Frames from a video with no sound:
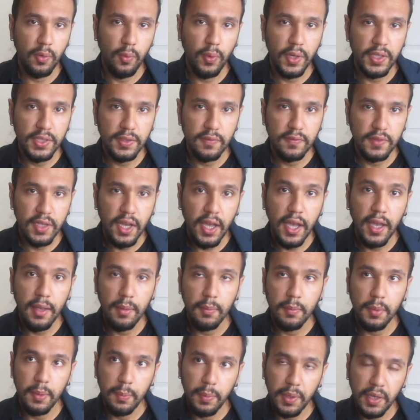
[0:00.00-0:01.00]
would be a waste of
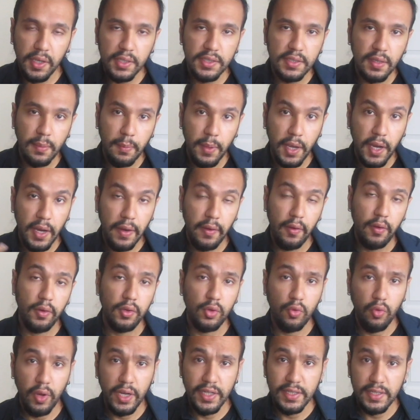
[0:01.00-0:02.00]
time. But because I'm higher
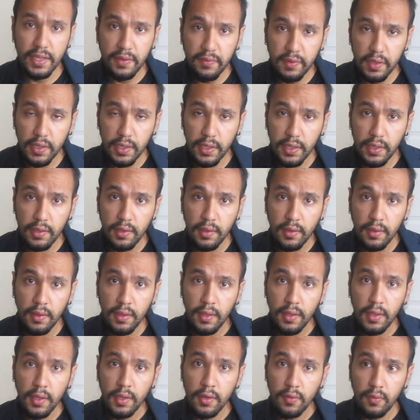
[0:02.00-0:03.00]
on creativity,
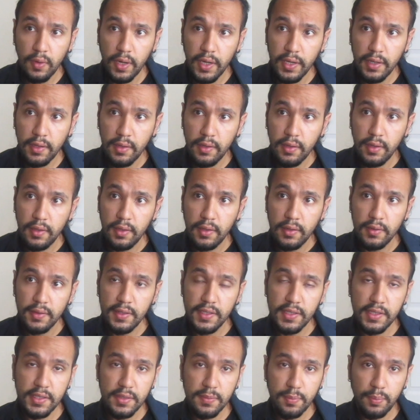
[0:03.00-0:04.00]
right,
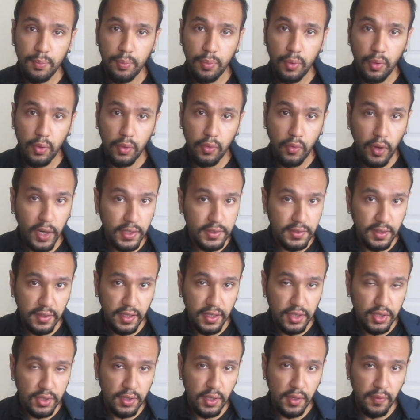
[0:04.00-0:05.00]
these
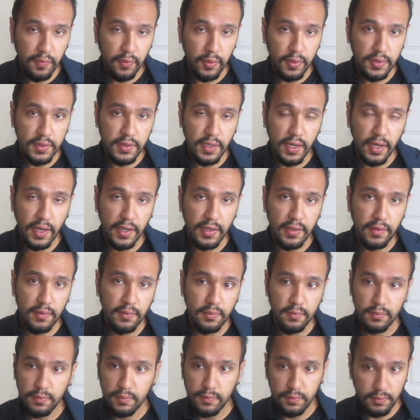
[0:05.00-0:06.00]
procrastination efforts that
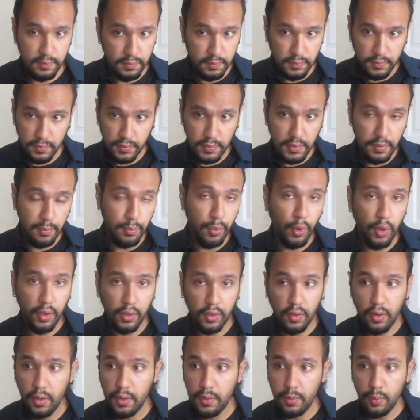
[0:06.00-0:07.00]
I
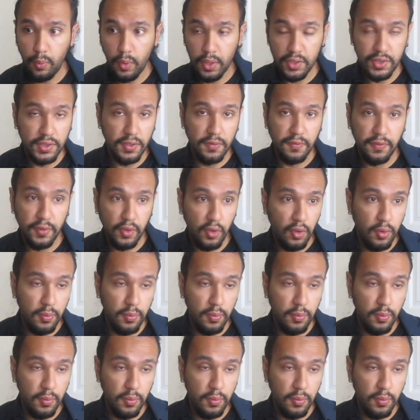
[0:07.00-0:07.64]
embark on, watching